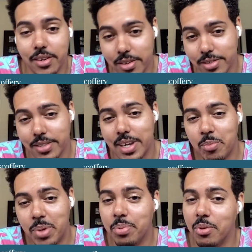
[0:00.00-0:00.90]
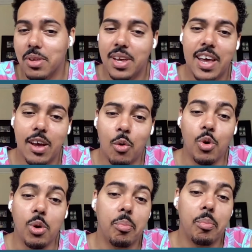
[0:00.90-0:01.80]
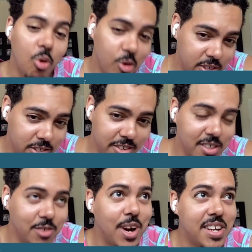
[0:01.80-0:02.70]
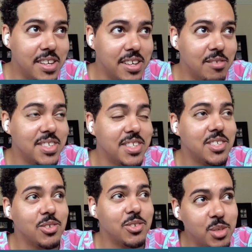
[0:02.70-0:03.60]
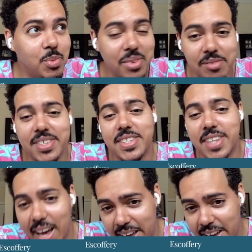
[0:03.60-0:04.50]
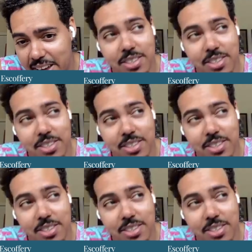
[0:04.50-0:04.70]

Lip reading: People were born during the writing of these stories. People have died during the